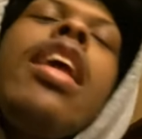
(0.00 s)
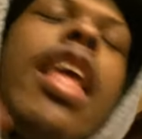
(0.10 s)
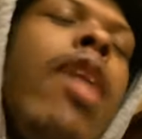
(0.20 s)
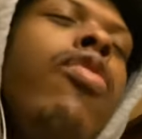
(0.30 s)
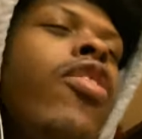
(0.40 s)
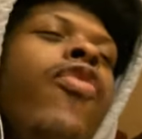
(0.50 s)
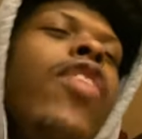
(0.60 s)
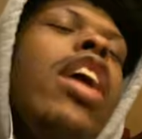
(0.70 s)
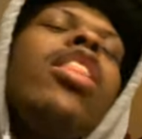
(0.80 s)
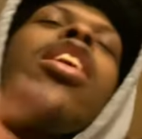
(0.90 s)
Keep the
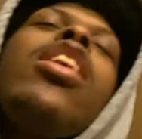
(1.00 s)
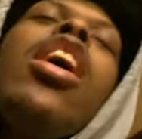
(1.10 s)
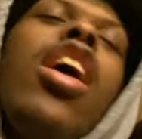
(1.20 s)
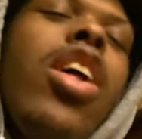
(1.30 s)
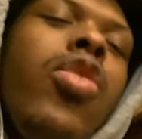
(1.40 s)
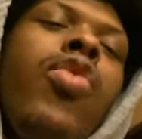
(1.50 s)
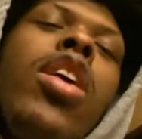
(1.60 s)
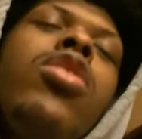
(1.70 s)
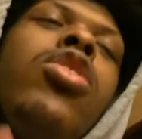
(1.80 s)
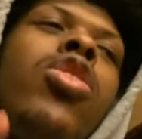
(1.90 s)
faith in
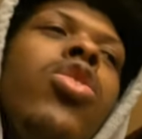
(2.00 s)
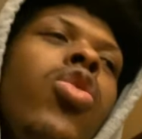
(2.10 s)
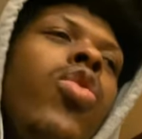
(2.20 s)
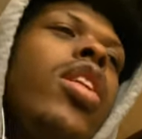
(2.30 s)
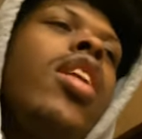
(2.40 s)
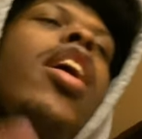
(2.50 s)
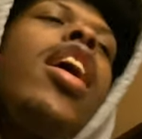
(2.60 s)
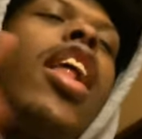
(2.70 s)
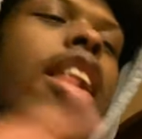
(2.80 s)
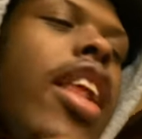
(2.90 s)
what you're doing
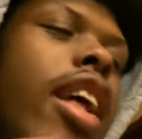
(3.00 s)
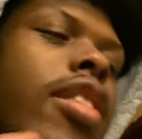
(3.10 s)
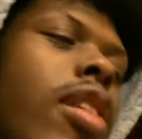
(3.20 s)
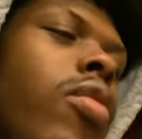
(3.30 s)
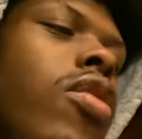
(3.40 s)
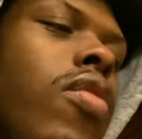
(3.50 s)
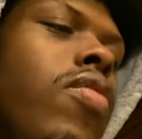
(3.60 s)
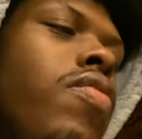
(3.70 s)
and let them